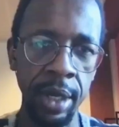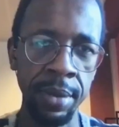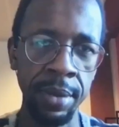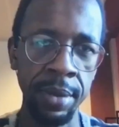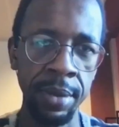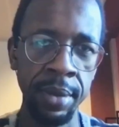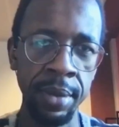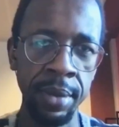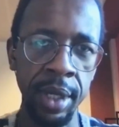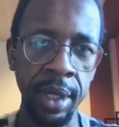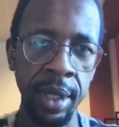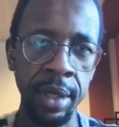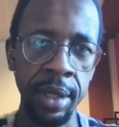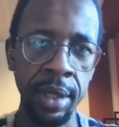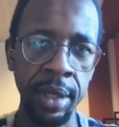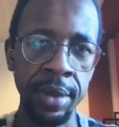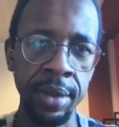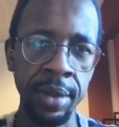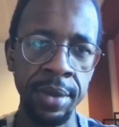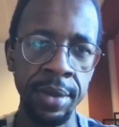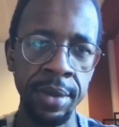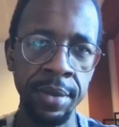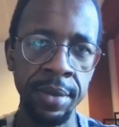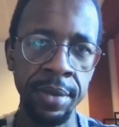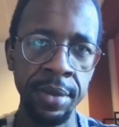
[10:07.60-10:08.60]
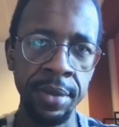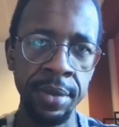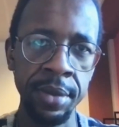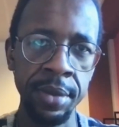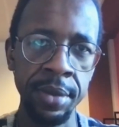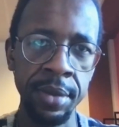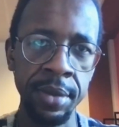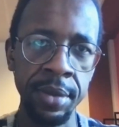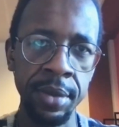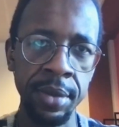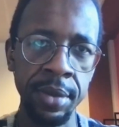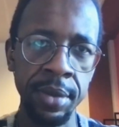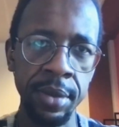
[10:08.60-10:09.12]
what maps do
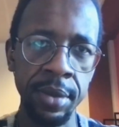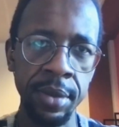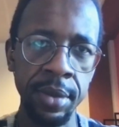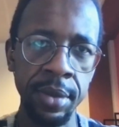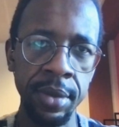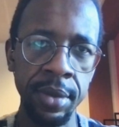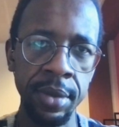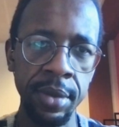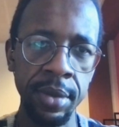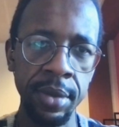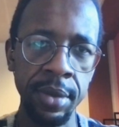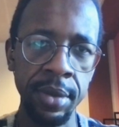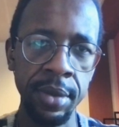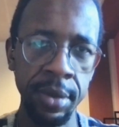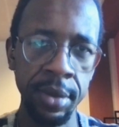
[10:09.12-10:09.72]
than